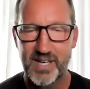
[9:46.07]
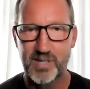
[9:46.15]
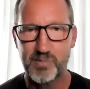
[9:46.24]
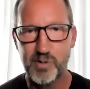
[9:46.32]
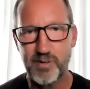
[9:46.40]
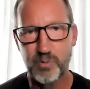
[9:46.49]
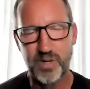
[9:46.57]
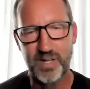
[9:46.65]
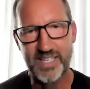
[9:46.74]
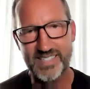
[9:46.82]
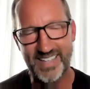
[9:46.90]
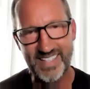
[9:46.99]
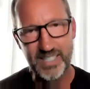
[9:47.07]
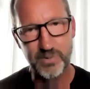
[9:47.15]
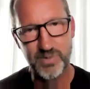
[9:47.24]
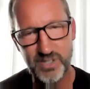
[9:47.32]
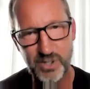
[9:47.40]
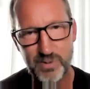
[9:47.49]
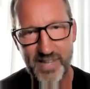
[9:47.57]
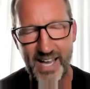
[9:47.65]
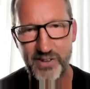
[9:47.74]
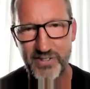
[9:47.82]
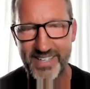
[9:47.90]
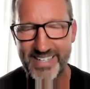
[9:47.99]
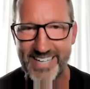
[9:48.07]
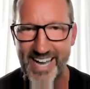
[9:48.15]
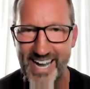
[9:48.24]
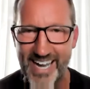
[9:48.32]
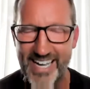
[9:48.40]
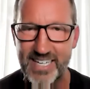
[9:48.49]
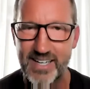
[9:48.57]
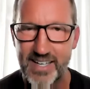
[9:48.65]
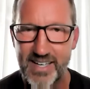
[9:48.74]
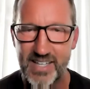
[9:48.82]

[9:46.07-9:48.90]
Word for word: The movie released, I think it was in 2009,